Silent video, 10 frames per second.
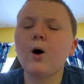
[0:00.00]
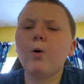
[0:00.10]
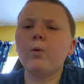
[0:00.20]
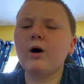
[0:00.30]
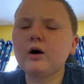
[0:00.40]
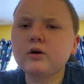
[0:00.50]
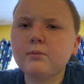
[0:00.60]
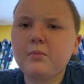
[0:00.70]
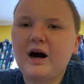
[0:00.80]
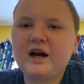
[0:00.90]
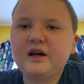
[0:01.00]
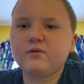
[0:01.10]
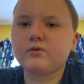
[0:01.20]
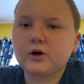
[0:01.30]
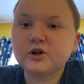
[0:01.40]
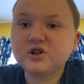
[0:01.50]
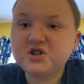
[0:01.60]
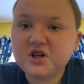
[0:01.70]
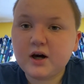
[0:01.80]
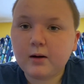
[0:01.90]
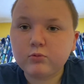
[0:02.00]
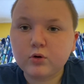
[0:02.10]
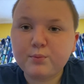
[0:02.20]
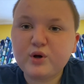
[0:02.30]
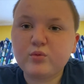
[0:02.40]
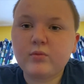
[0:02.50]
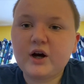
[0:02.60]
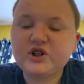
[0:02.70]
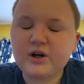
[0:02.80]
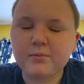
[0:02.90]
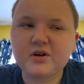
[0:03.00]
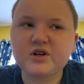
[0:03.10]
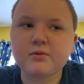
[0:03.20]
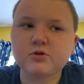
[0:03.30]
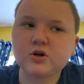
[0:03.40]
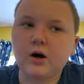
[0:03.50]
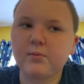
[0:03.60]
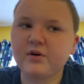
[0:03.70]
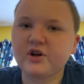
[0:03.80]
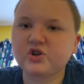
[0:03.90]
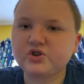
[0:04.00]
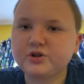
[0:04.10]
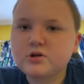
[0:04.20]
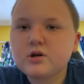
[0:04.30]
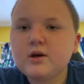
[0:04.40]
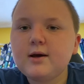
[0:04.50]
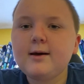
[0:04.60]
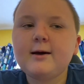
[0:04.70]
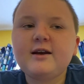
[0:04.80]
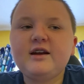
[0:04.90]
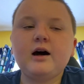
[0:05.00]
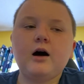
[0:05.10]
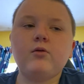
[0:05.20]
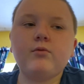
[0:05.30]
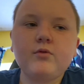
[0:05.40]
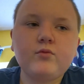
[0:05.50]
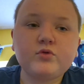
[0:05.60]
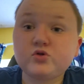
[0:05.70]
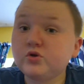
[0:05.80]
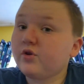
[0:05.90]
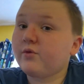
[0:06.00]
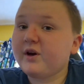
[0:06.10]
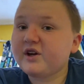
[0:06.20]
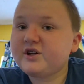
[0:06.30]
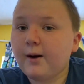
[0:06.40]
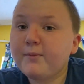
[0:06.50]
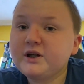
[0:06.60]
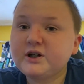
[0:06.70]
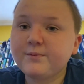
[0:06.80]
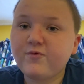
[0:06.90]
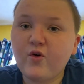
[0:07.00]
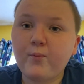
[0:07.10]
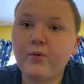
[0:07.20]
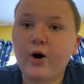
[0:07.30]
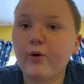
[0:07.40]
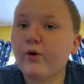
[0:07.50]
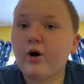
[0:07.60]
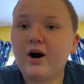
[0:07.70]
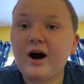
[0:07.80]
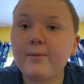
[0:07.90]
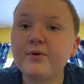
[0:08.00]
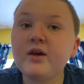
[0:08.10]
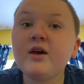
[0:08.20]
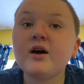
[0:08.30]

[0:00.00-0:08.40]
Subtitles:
Welcome back, everyone. Today I'm going to be doing my championship score predictions. Now, it's another week of championship football. We're all happy.